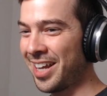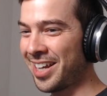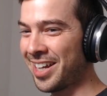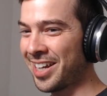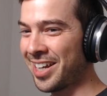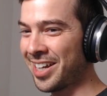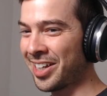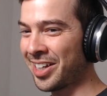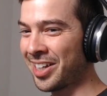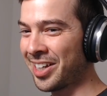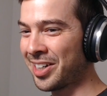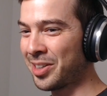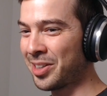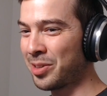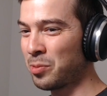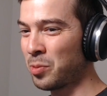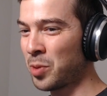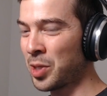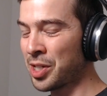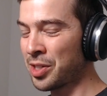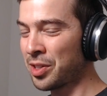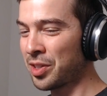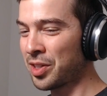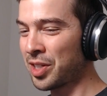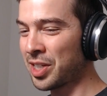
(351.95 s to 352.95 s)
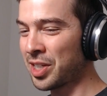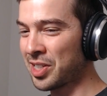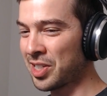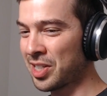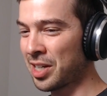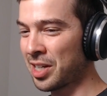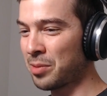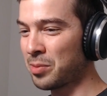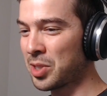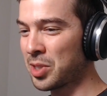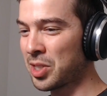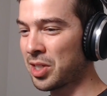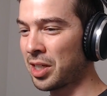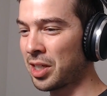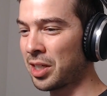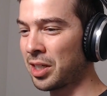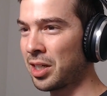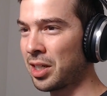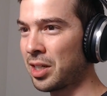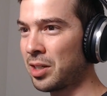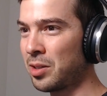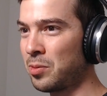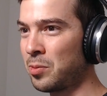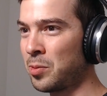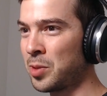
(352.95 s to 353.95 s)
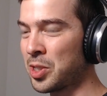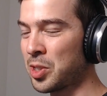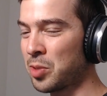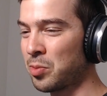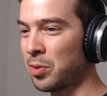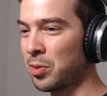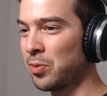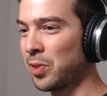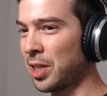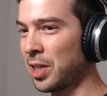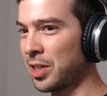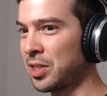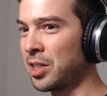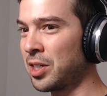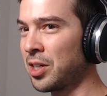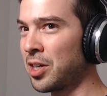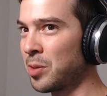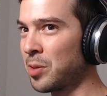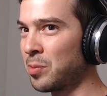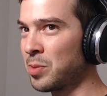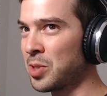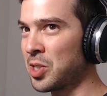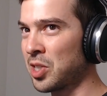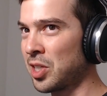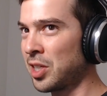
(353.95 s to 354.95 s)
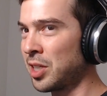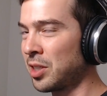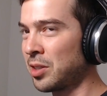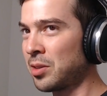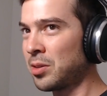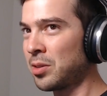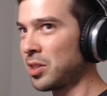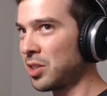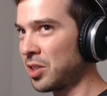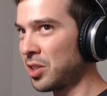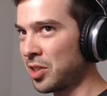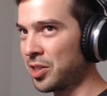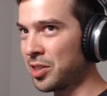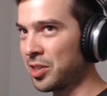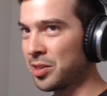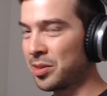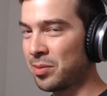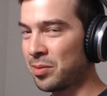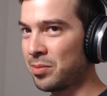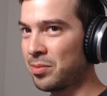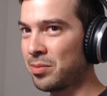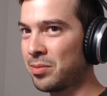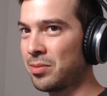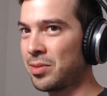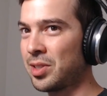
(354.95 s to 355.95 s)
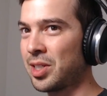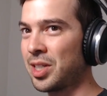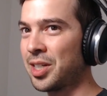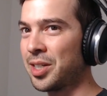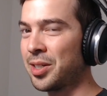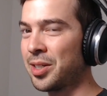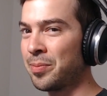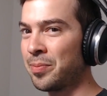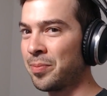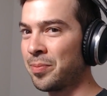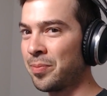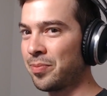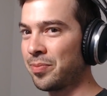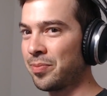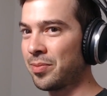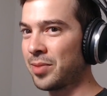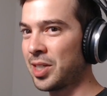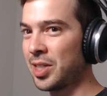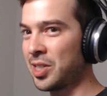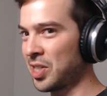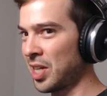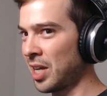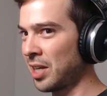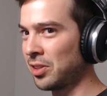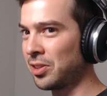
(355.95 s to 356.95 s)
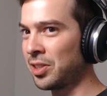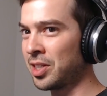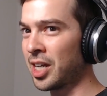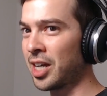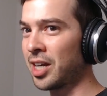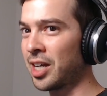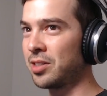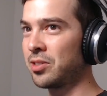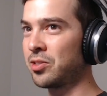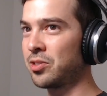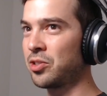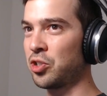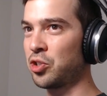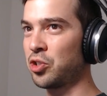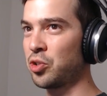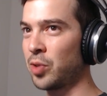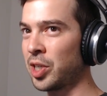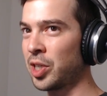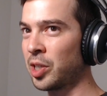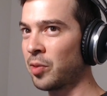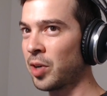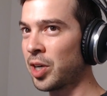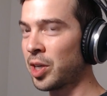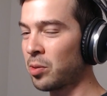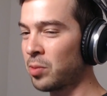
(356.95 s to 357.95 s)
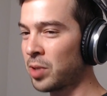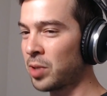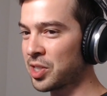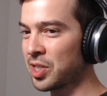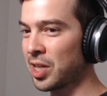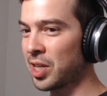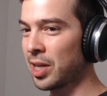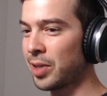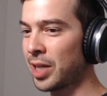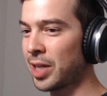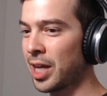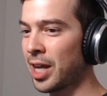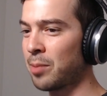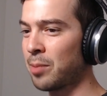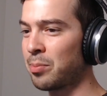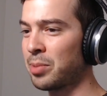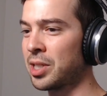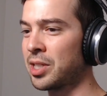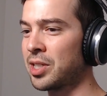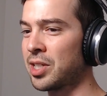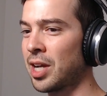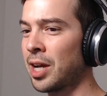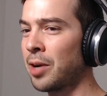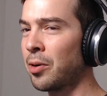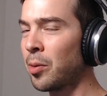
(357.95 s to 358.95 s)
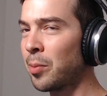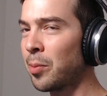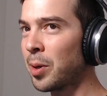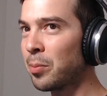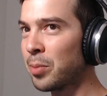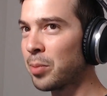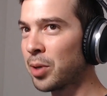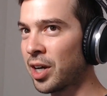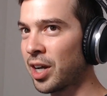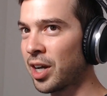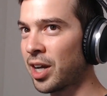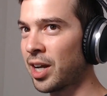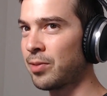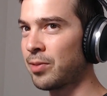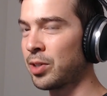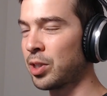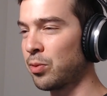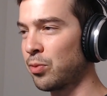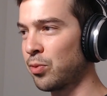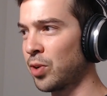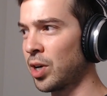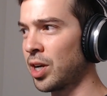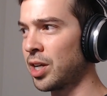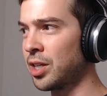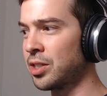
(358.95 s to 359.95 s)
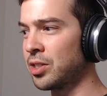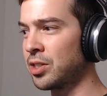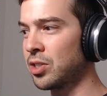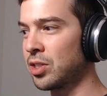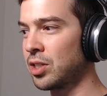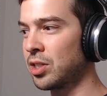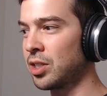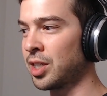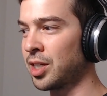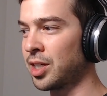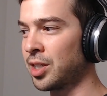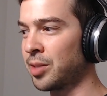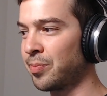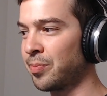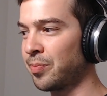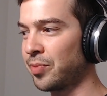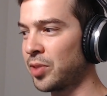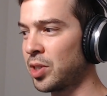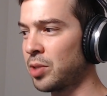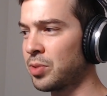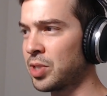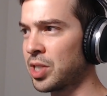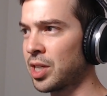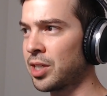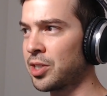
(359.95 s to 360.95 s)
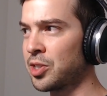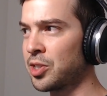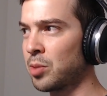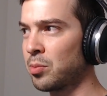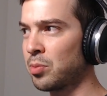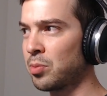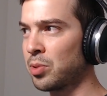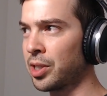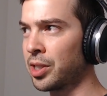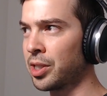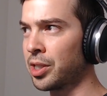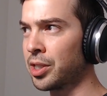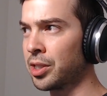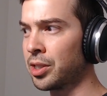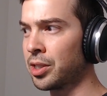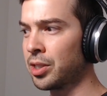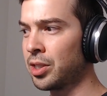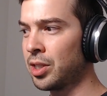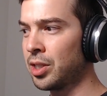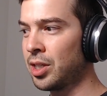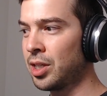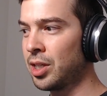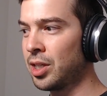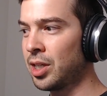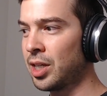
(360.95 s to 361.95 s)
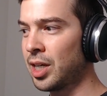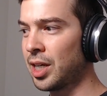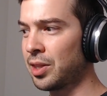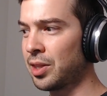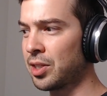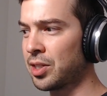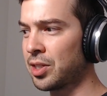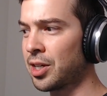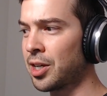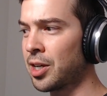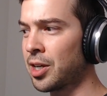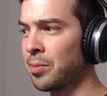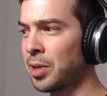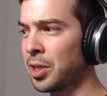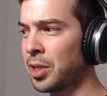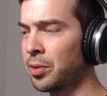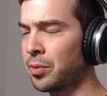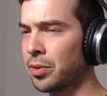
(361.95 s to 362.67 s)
And one of the things that I was think was reflecting on was like the um, exactly that. Just joining Run It Once, how it happened. I remember having a friend. Um, he was a heads up player at the time.